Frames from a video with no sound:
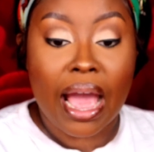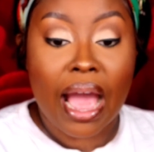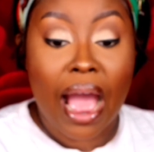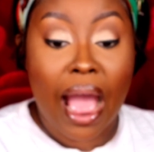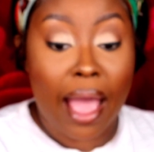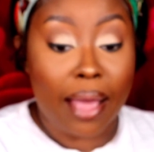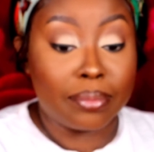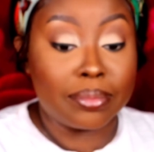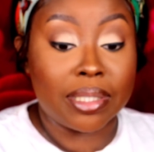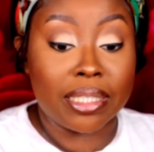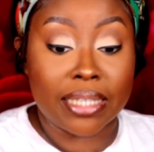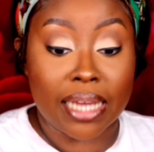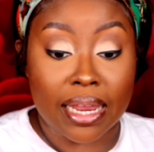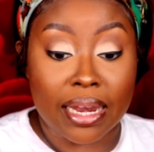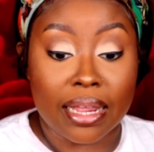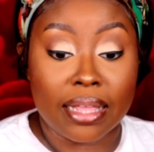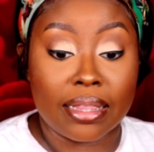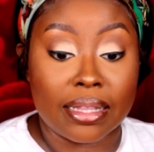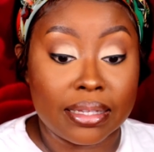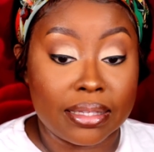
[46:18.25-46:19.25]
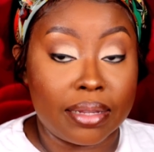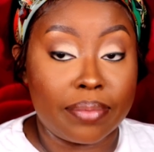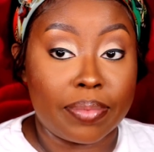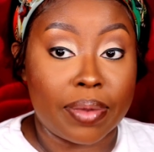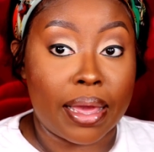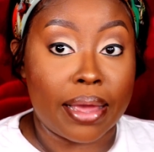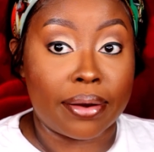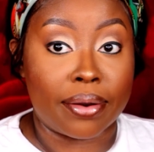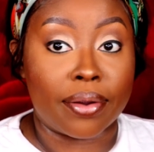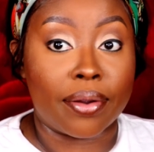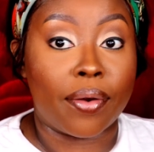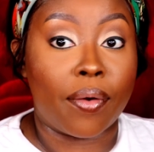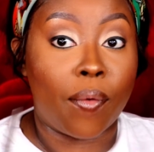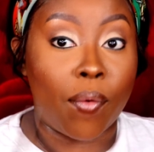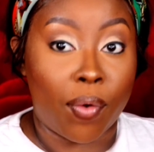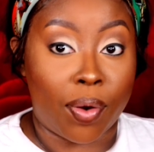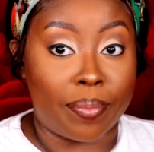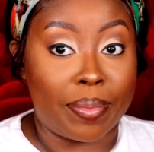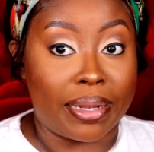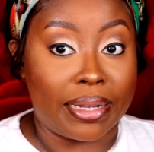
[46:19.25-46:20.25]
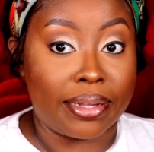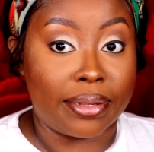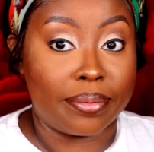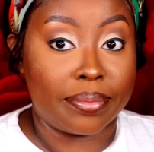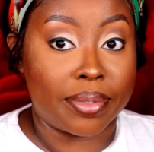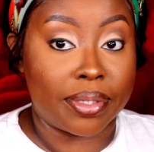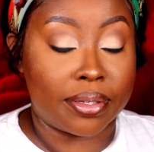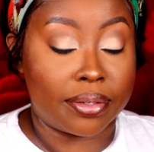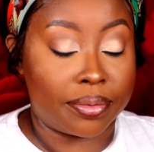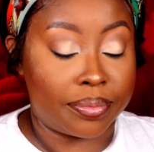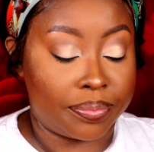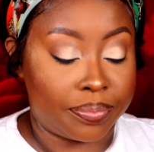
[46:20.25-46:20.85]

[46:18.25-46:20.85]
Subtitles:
I'm shading this lip liner on my lips.